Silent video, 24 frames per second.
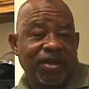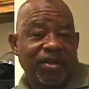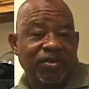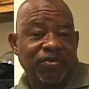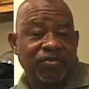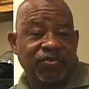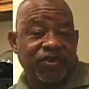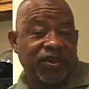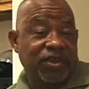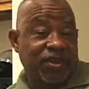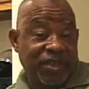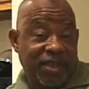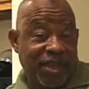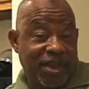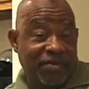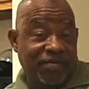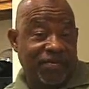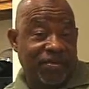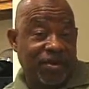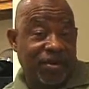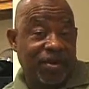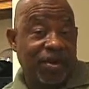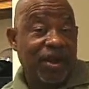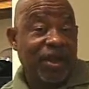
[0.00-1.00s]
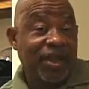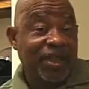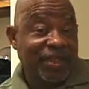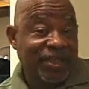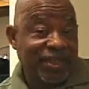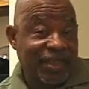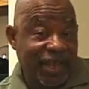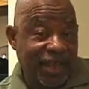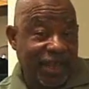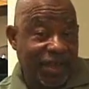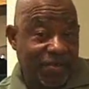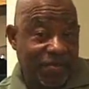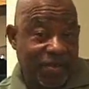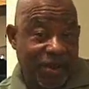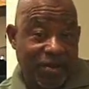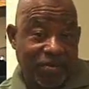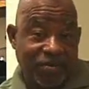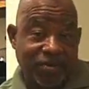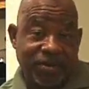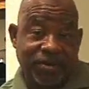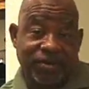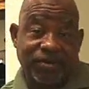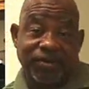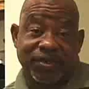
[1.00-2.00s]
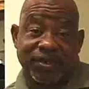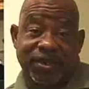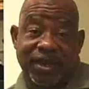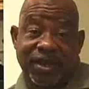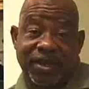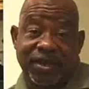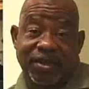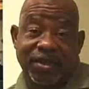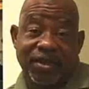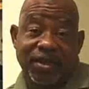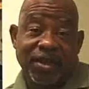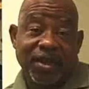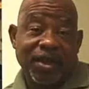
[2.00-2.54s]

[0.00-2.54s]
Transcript: should never think about what you say.